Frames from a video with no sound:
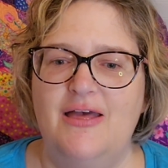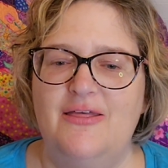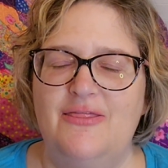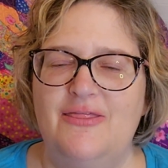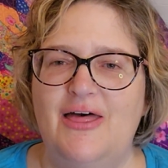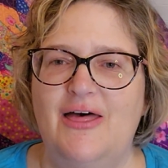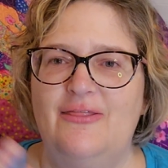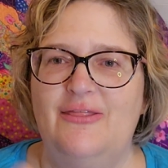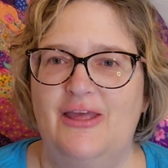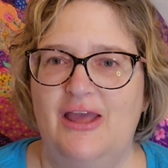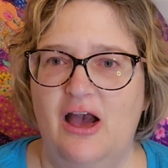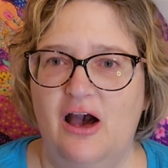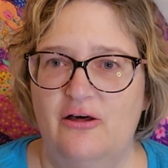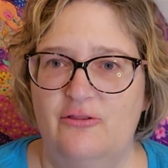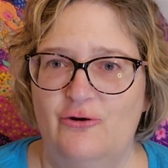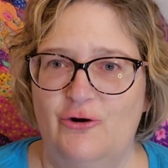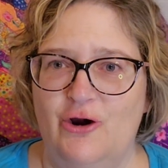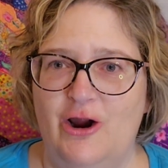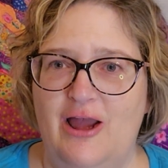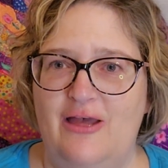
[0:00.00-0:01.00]
than the
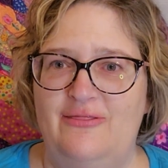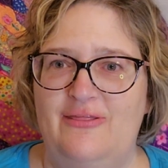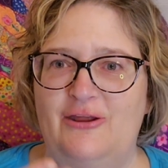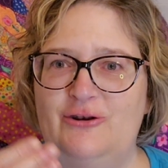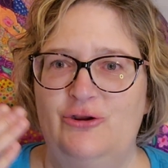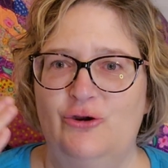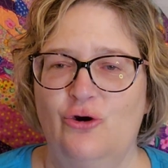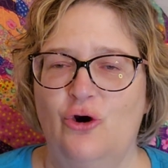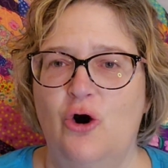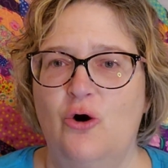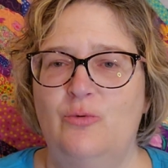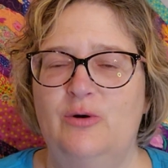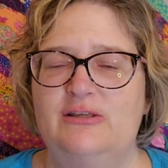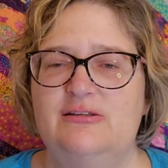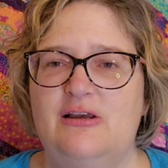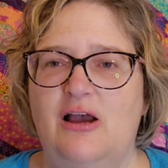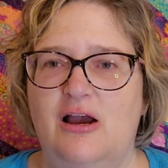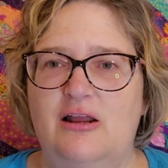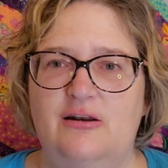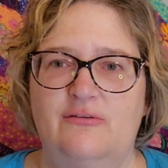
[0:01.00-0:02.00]
other, and then you're
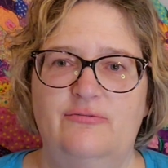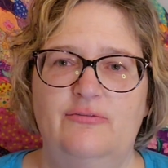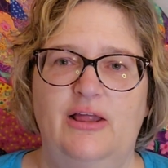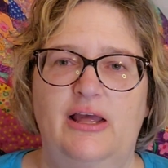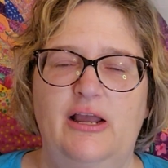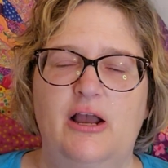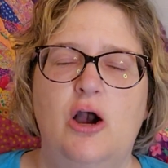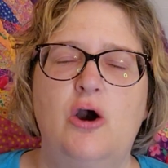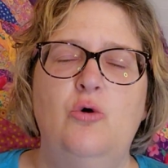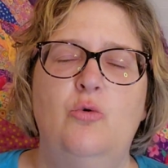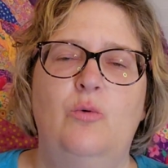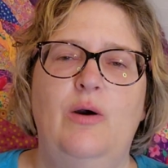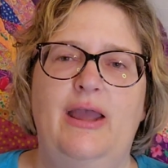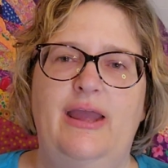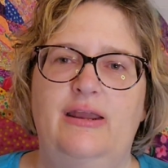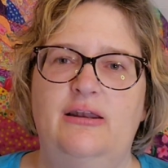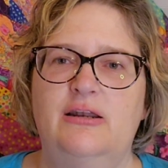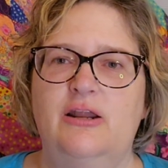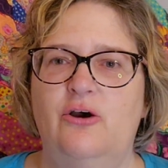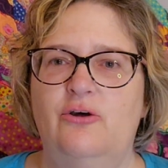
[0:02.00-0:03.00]
always kind of like, oh
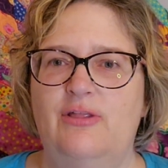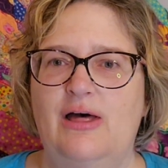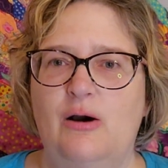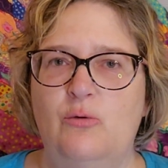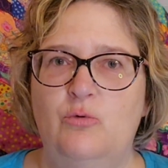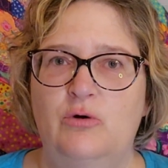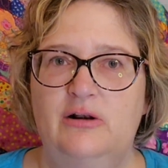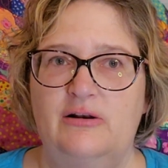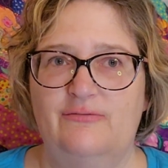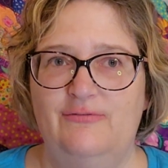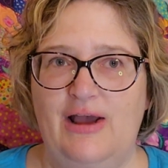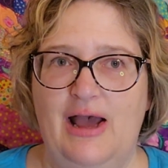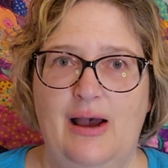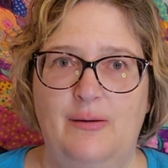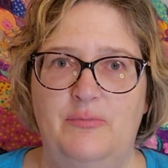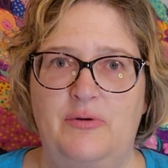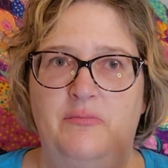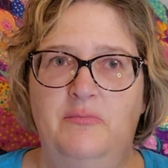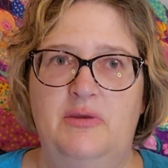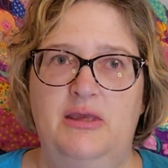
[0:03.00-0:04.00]
wait, no, that wouldn't have
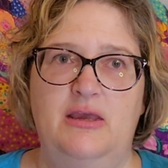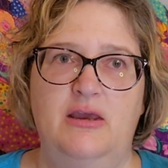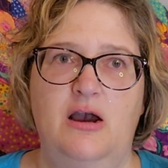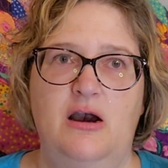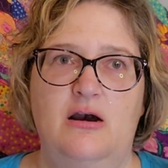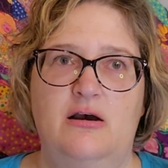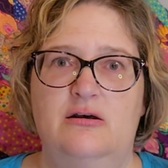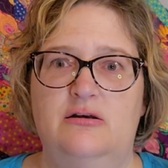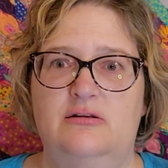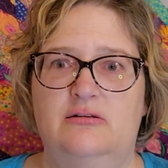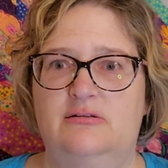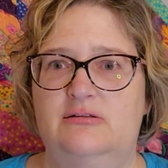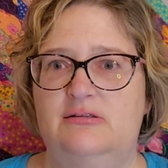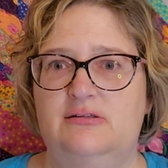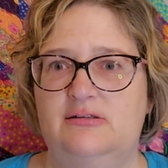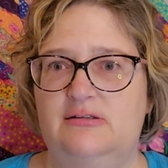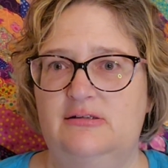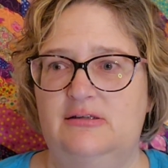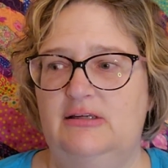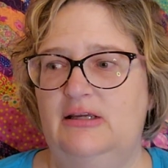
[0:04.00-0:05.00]
happened
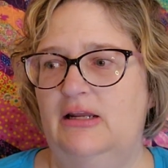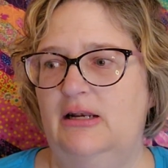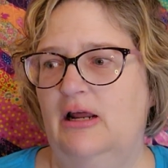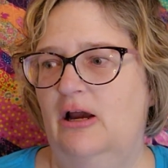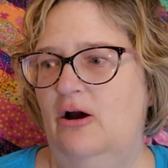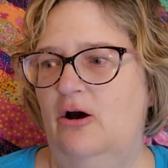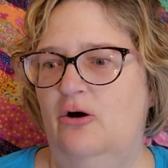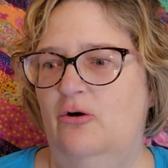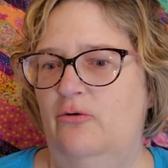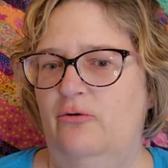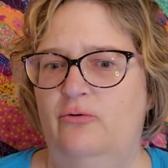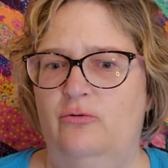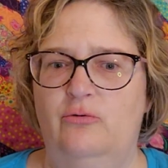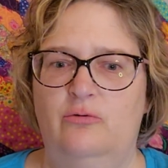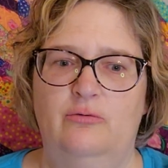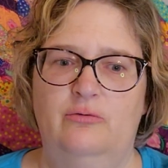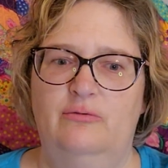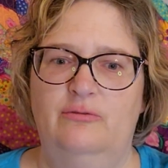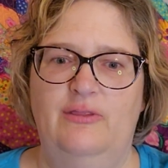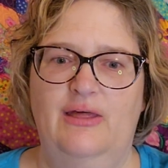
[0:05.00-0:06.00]
because, you
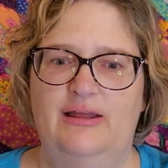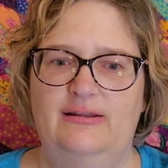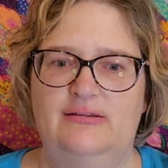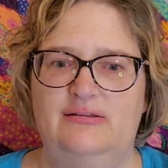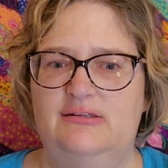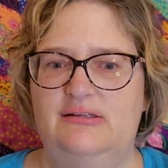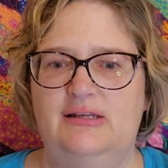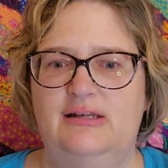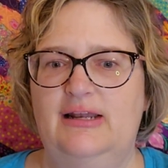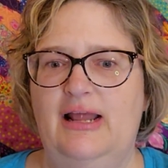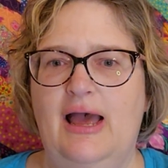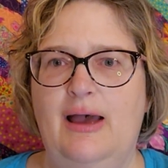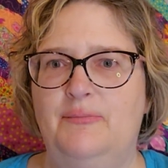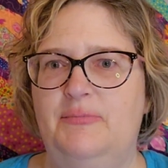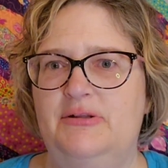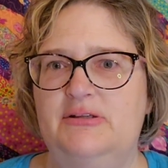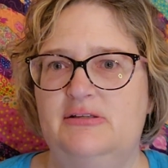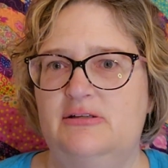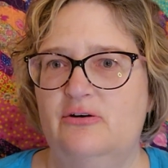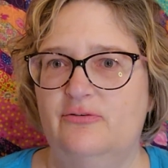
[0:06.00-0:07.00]
know, that didn't
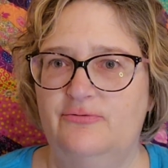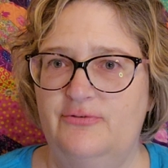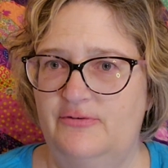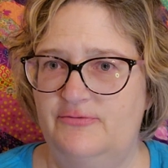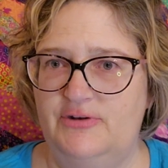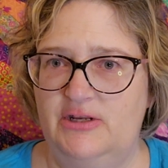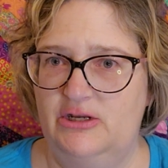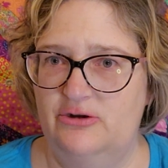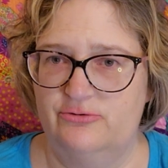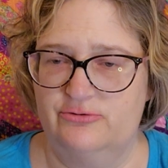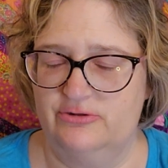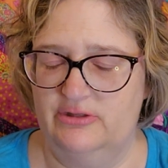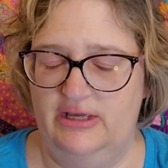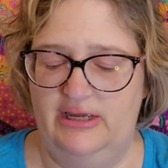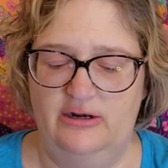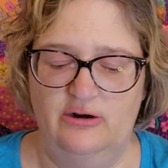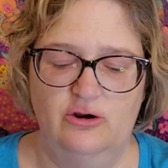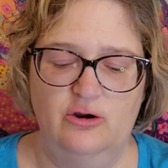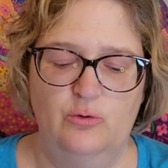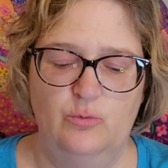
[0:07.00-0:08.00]
happen until 50 years
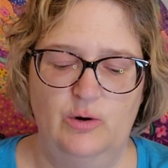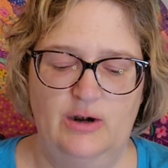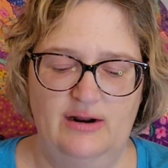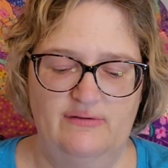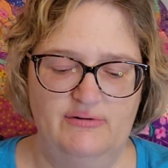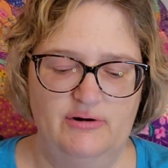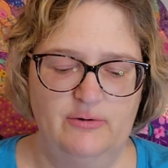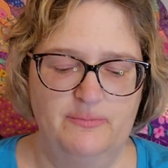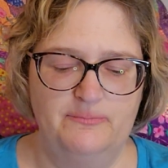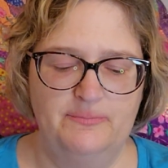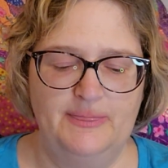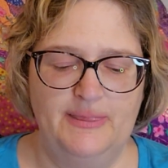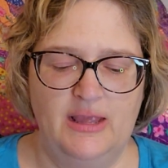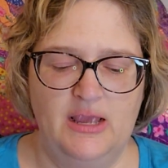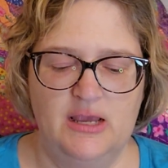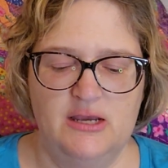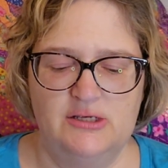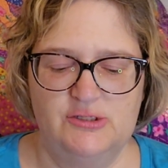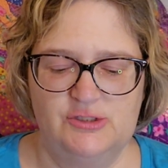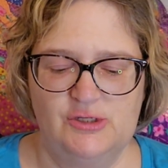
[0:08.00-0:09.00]
later or whatever.
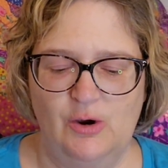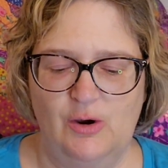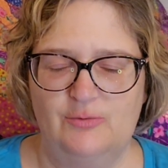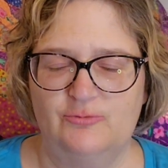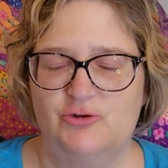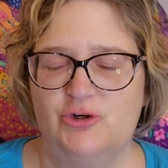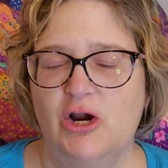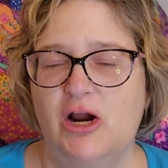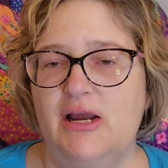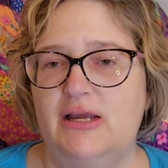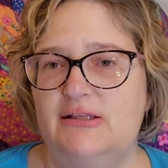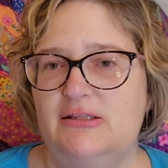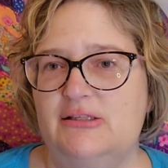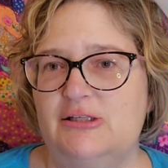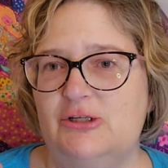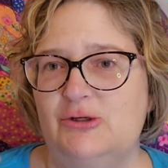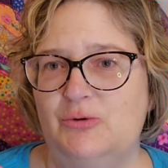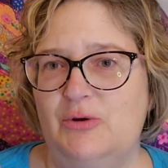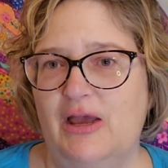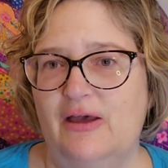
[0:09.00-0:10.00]
So I'm trying
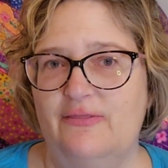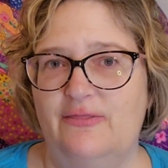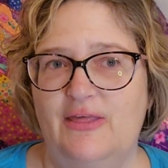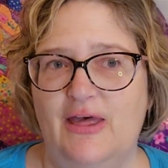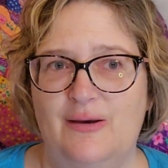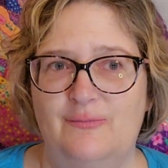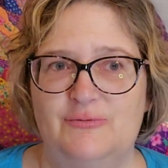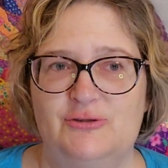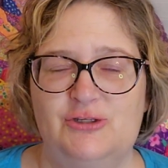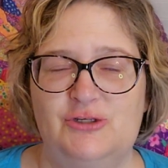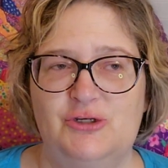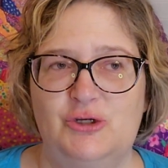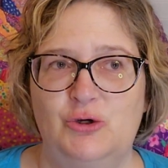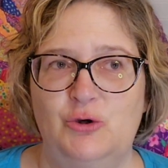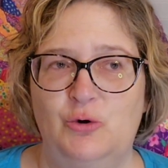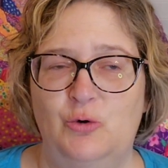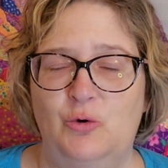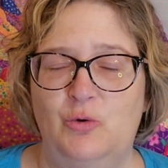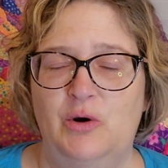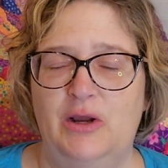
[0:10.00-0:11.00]
to get them
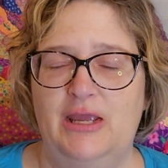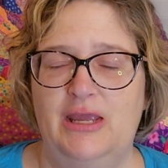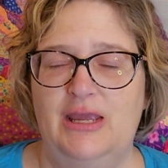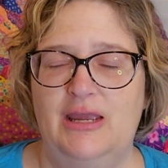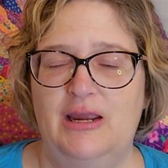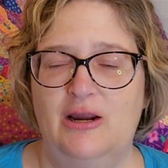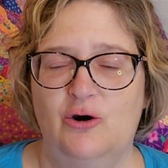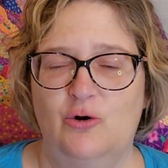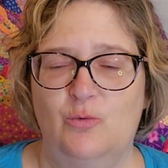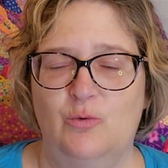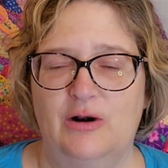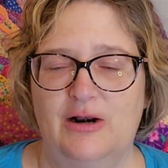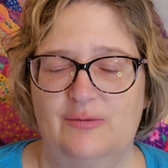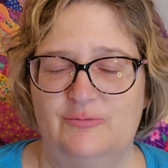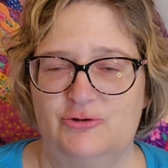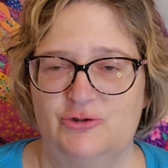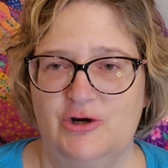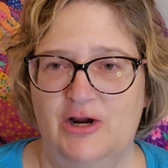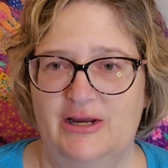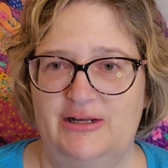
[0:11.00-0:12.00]
to hear what
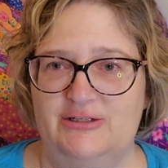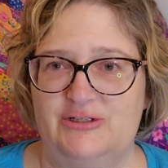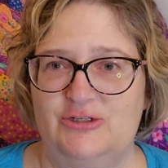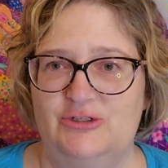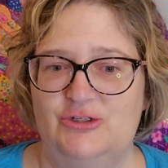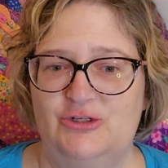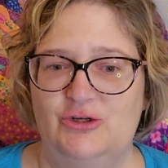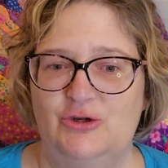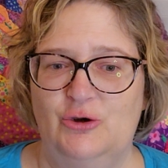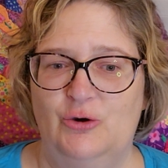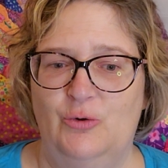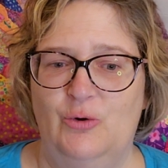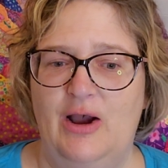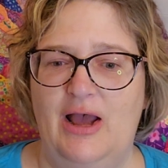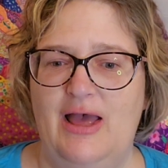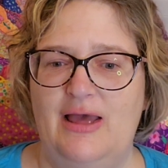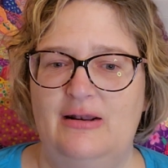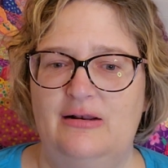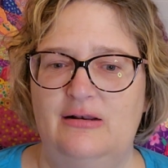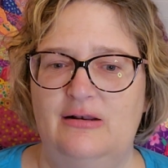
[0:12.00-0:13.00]
I'm trying to do
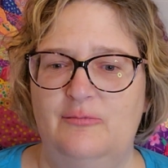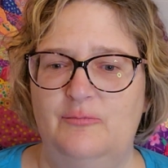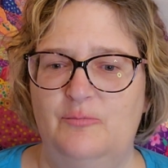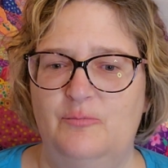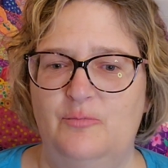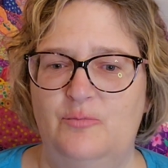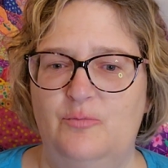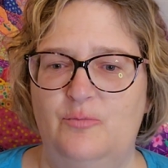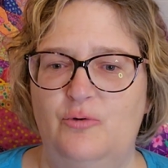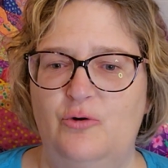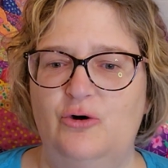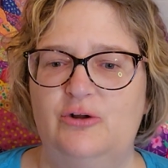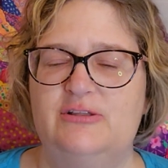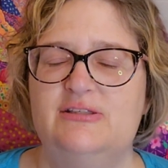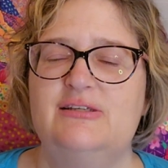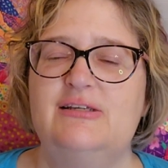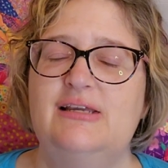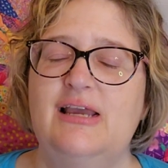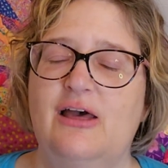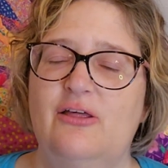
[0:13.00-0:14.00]
and put
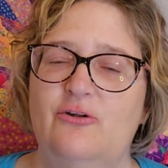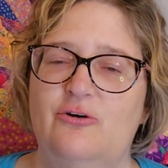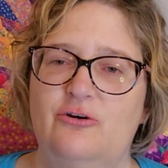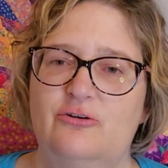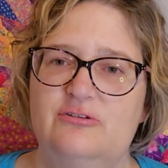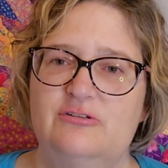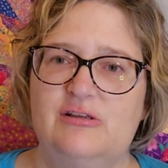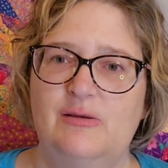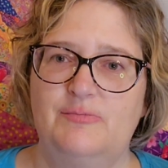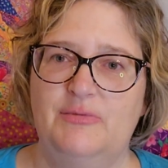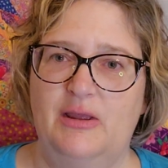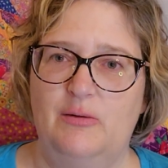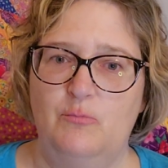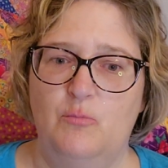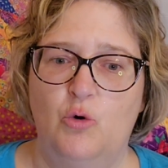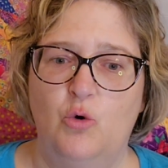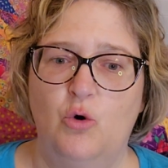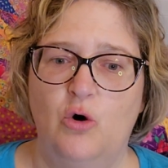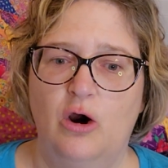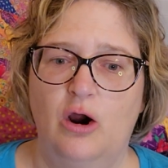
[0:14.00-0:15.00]
together something
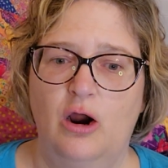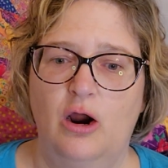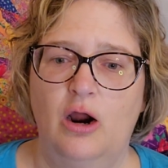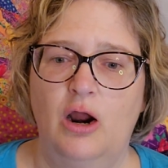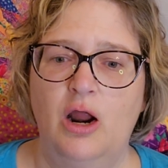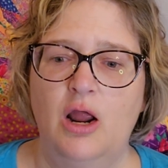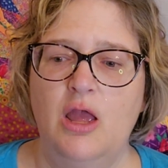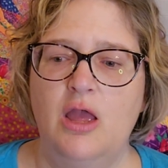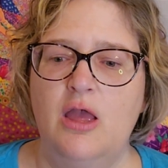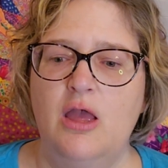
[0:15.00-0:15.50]
more